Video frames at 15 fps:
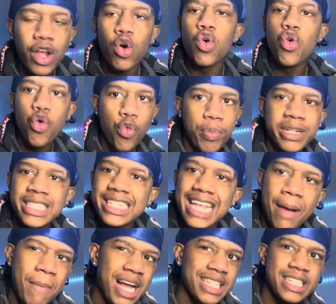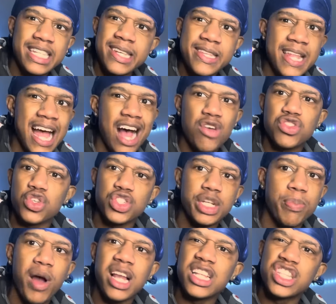oh, but she's at my sister' house, so she
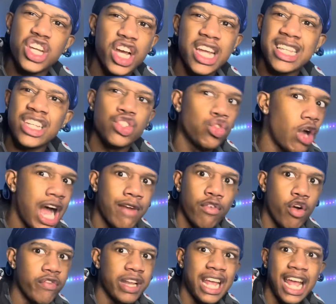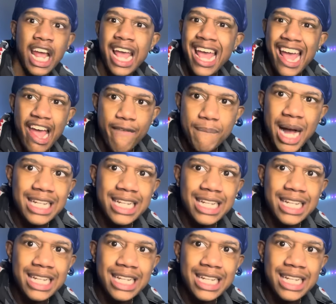probably took it to drive over there. If my